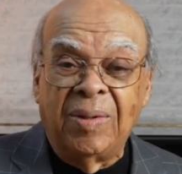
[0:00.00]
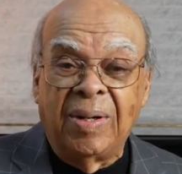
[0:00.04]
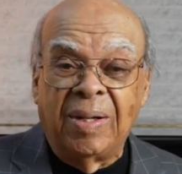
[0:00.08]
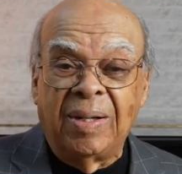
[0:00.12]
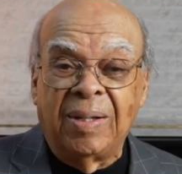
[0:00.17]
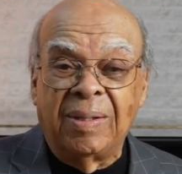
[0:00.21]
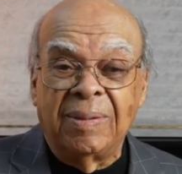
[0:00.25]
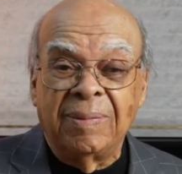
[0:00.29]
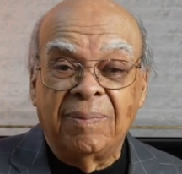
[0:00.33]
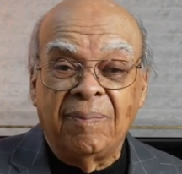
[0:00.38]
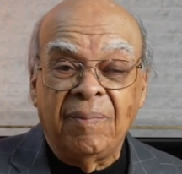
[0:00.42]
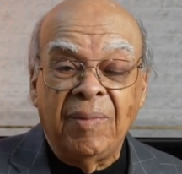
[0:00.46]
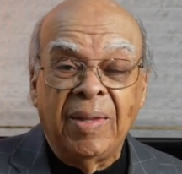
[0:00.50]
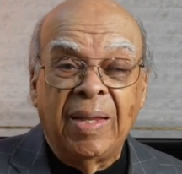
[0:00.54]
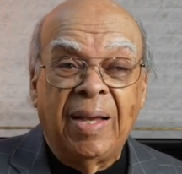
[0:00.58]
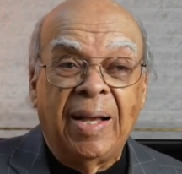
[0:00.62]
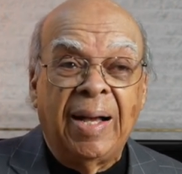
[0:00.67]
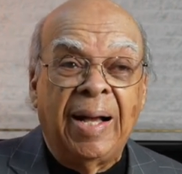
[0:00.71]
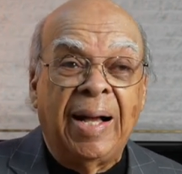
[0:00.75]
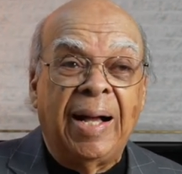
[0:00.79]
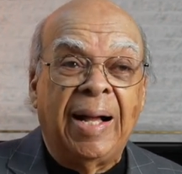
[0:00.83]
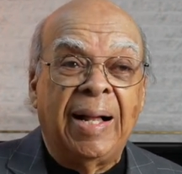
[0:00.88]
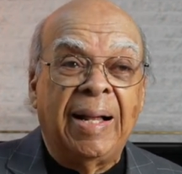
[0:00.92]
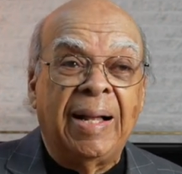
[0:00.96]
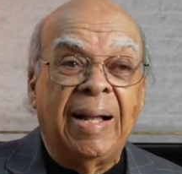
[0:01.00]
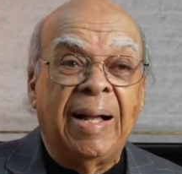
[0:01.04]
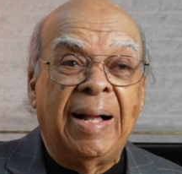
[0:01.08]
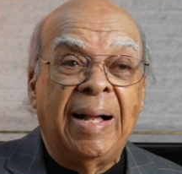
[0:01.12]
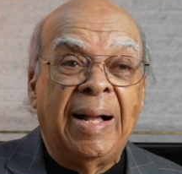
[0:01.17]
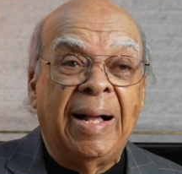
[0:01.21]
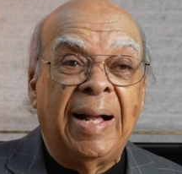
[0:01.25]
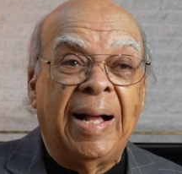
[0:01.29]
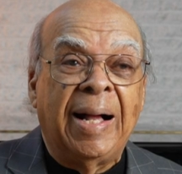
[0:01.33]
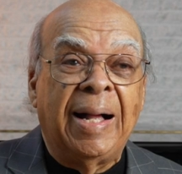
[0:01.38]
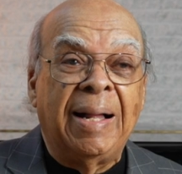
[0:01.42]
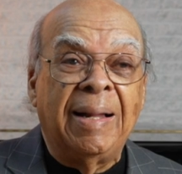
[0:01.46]
Uh, uh,
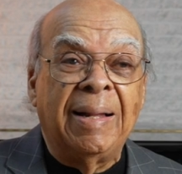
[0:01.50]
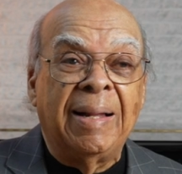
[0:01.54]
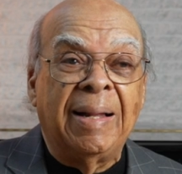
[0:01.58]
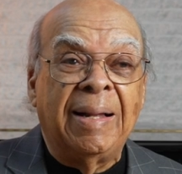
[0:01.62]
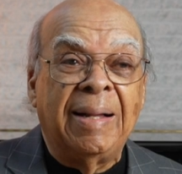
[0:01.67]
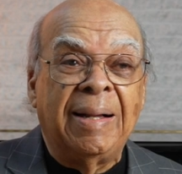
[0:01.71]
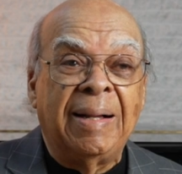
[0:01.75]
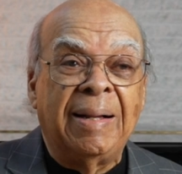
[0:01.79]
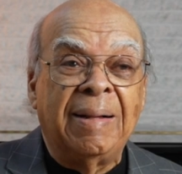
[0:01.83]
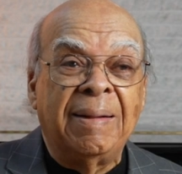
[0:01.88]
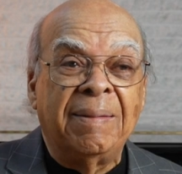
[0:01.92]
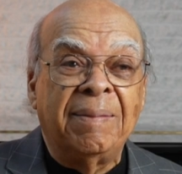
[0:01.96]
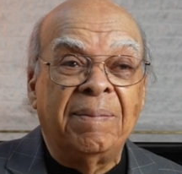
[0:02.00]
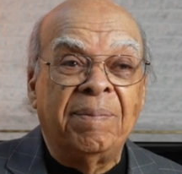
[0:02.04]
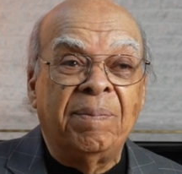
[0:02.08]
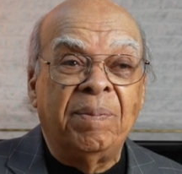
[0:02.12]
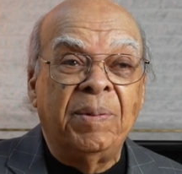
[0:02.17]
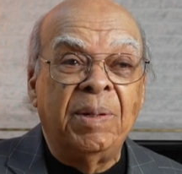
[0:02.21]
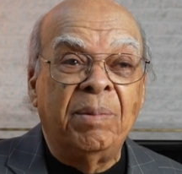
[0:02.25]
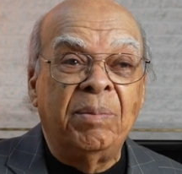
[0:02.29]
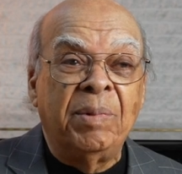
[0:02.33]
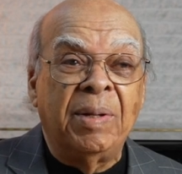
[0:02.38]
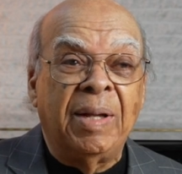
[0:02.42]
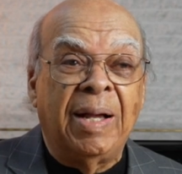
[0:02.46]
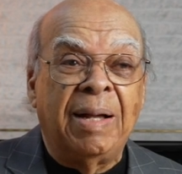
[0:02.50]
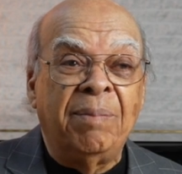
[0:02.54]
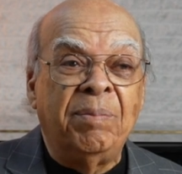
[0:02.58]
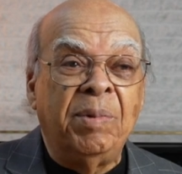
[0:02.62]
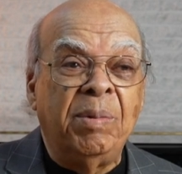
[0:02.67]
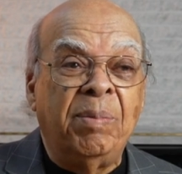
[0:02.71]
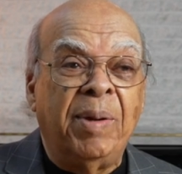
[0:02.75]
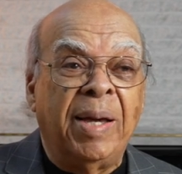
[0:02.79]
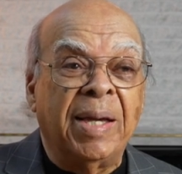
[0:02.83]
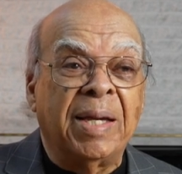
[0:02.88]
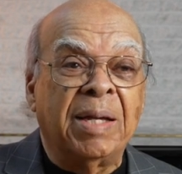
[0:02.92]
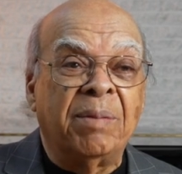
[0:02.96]
uh, uh Plymouth, I'll be
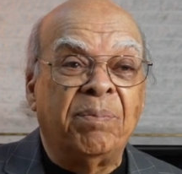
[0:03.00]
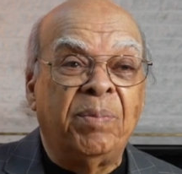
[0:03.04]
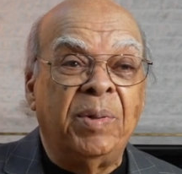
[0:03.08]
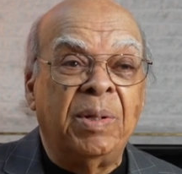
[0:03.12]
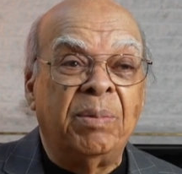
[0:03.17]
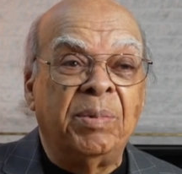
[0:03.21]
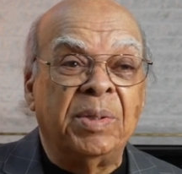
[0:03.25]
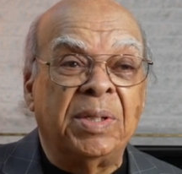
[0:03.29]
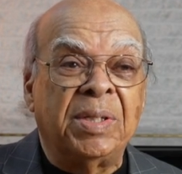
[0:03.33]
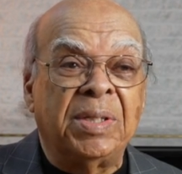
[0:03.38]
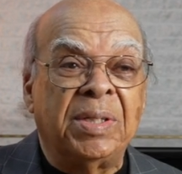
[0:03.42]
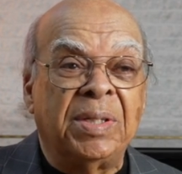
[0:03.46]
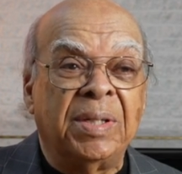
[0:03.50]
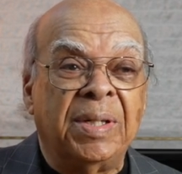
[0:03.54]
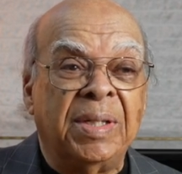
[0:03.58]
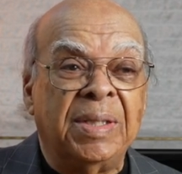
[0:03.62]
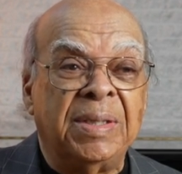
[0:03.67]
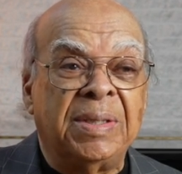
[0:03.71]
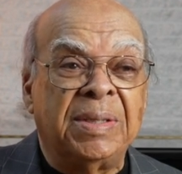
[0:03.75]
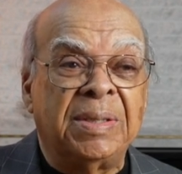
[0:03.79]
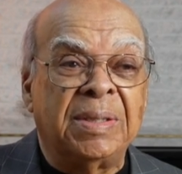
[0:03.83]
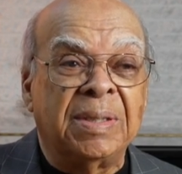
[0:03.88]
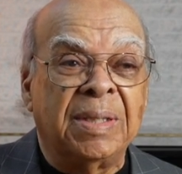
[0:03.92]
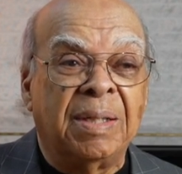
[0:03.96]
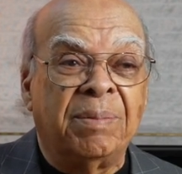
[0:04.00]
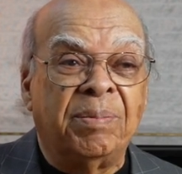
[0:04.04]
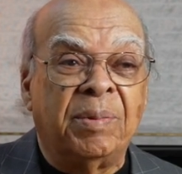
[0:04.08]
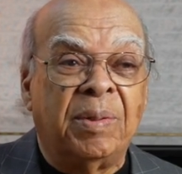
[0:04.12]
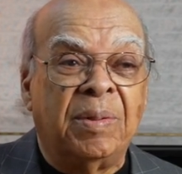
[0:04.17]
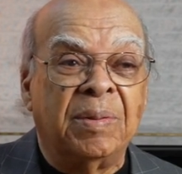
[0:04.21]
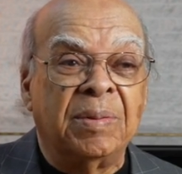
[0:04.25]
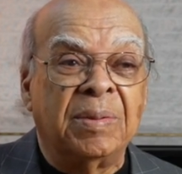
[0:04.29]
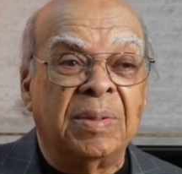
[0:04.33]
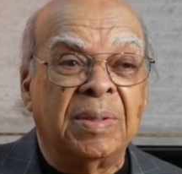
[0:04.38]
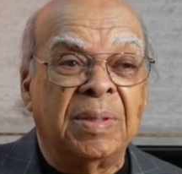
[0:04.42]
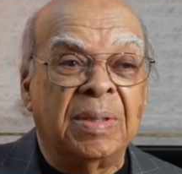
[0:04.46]
back at Plymouth Church up
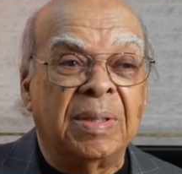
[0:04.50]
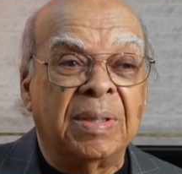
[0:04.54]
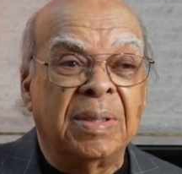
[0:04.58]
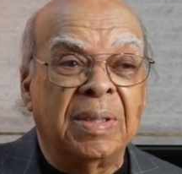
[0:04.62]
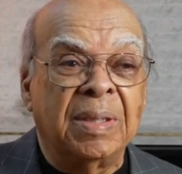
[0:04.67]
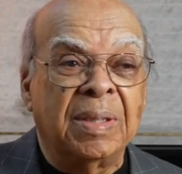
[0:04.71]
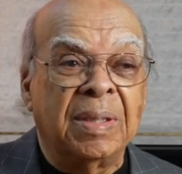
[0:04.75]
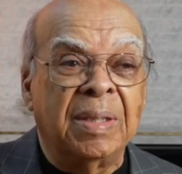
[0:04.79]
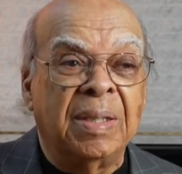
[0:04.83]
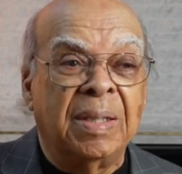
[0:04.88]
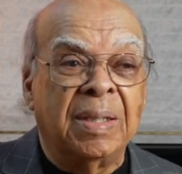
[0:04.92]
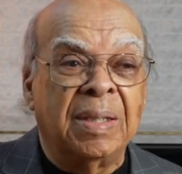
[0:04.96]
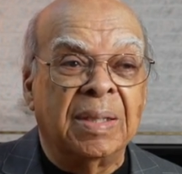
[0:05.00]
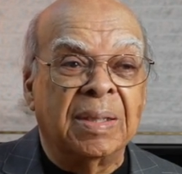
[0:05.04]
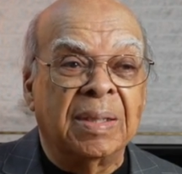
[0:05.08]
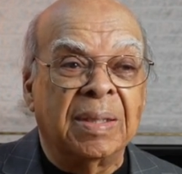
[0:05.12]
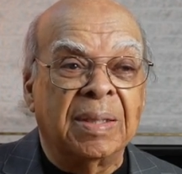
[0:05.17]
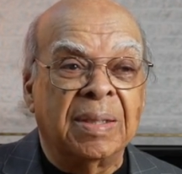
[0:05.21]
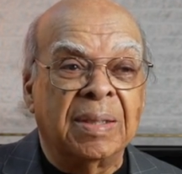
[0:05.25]
on uh,